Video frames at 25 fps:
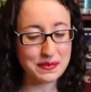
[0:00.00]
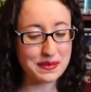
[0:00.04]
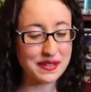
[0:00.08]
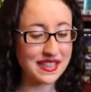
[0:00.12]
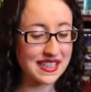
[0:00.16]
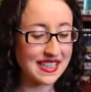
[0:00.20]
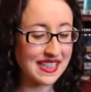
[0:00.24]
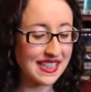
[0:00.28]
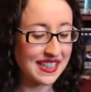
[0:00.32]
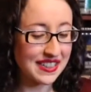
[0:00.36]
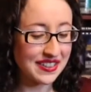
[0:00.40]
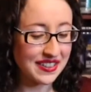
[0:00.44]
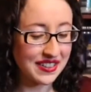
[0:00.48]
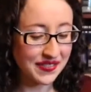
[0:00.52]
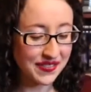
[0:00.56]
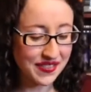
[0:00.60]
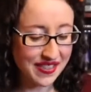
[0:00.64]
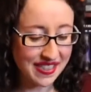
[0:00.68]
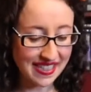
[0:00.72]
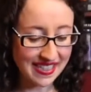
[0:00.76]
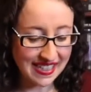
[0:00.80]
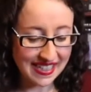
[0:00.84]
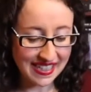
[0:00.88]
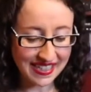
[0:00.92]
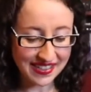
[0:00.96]
put in here
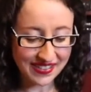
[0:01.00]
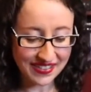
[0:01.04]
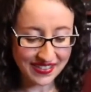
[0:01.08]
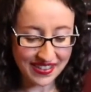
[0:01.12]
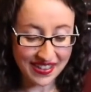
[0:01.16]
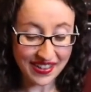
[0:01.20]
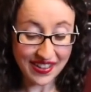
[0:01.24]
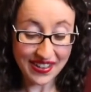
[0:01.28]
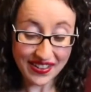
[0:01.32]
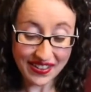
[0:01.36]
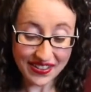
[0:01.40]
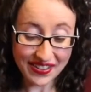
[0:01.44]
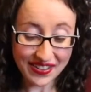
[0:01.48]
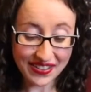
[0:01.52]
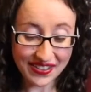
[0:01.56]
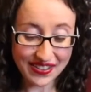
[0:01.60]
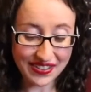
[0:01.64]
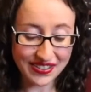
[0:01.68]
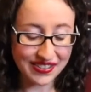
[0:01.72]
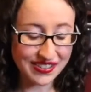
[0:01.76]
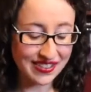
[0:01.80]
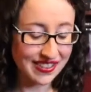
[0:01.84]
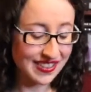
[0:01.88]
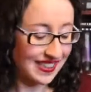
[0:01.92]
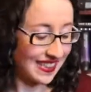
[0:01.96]
upside down. Oh,
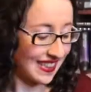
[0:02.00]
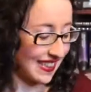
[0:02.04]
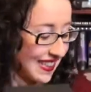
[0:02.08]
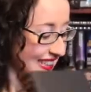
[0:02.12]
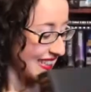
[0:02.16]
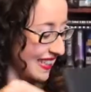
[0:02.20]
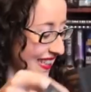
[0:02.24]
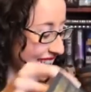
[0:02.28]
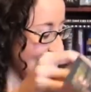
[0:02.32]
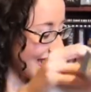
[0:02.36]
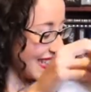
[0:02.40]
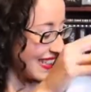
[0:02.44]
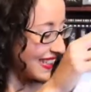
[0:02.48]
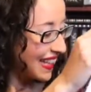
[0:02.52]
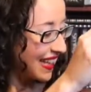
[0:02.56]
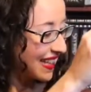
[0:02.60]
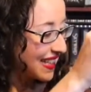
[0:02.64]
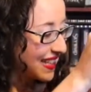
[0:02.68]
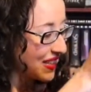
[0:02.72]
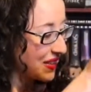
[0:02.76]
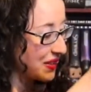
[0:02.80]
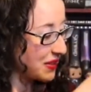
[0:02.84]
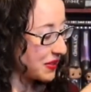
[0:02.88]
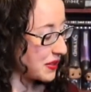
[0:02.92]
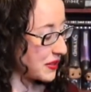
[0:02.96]

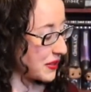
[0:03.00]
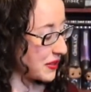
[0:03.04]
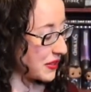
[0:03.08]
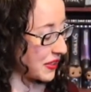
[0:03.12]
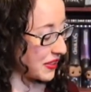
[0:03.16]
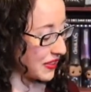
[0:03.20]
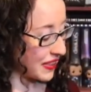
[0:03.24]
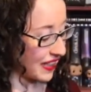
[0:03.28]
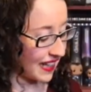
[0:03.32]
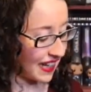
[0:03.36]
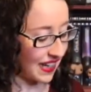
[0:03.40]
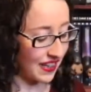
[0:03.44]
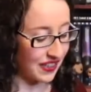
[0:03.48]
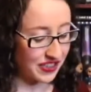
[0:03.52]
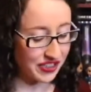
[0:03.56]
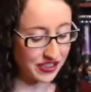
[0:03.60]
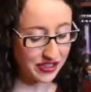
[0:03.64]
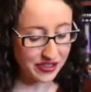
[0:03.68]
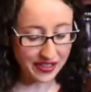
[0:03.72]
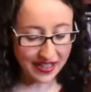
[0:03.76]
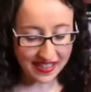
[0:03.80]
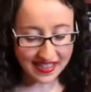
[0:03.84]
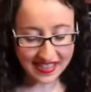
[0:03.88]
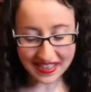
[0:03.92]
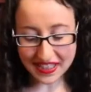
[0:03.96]
that's so cool. All right, I'll show
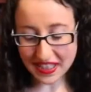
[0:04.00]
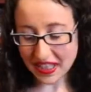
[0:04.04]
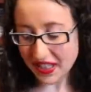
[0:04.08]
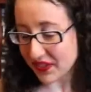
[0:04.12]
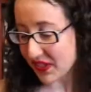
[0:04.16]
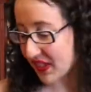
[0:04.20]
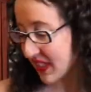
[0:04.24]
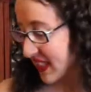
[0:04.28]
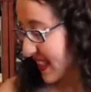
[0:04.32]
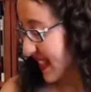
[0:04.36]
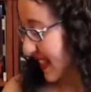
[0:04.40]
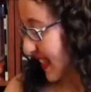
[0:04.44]
you guys the cover in a